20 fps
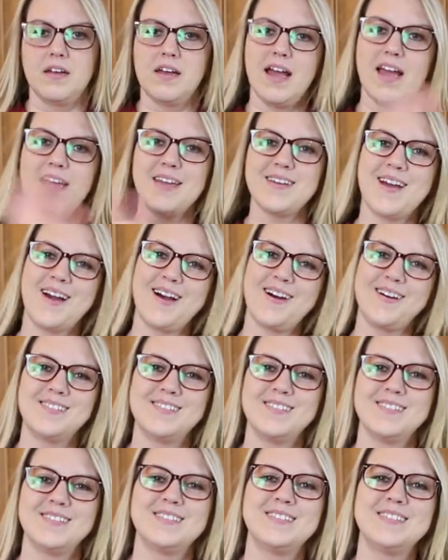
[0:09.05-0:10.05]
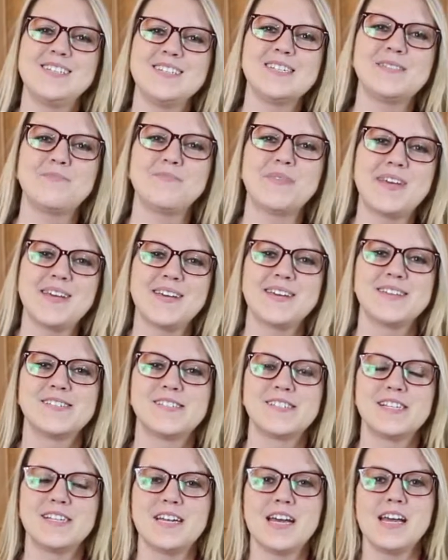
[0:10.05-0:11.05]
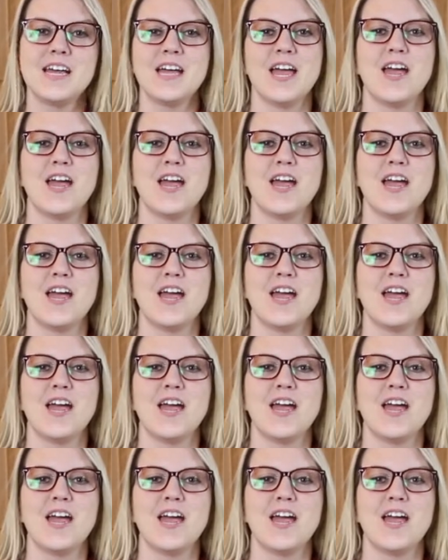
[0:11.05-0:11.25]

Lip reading: Hey y'all! It's me, Gina,